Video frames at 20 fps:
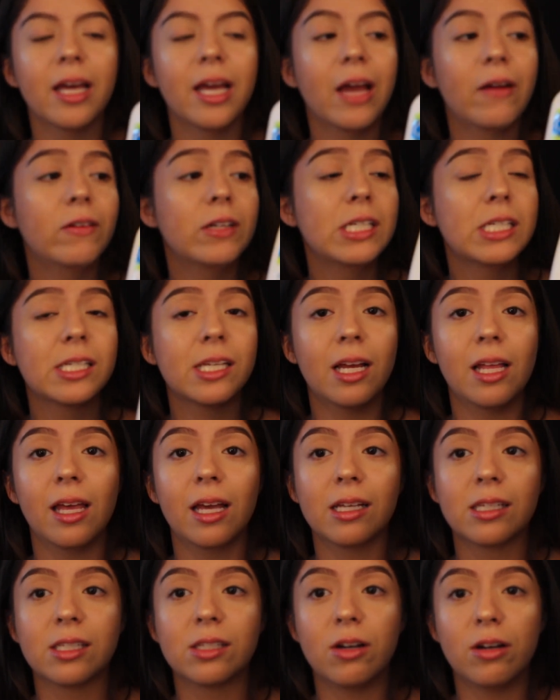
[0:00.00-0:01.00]
Like ever since I
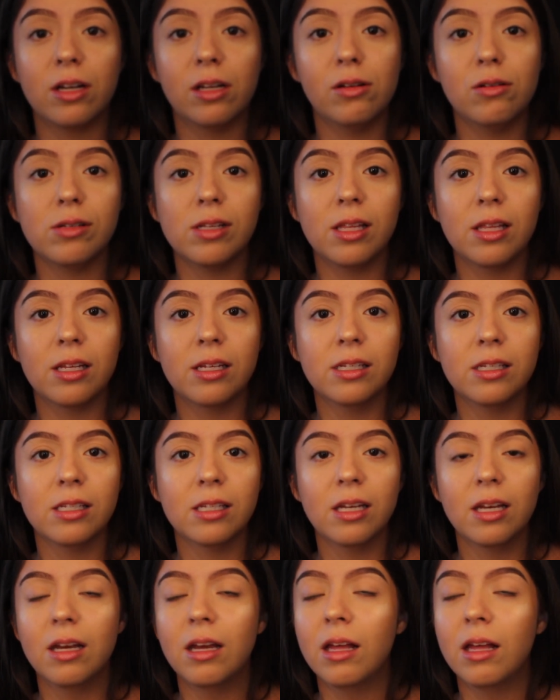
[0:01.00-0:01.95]
like started using this,